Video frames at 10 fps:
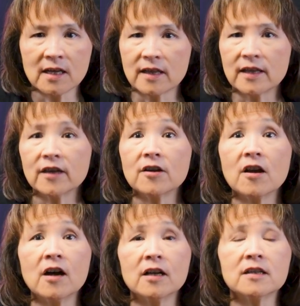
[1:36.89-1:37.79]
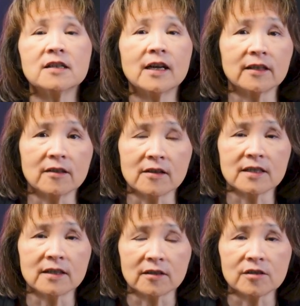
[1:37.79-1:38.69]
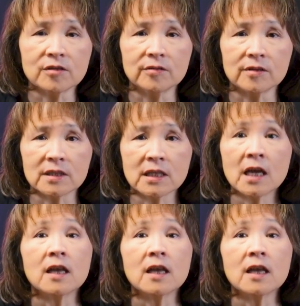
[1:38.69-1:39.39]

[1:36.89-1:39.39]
They are not diagnostic tools.